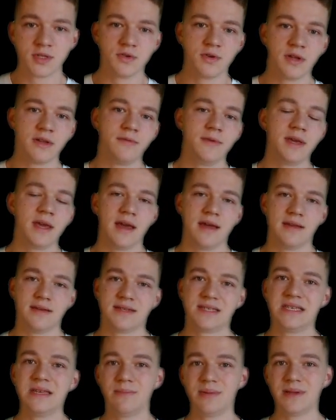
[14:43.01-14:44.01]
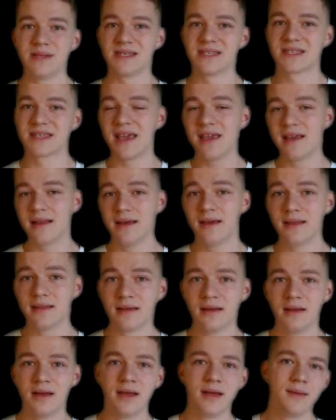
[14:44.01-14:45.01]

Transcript: so that we can simply scale it,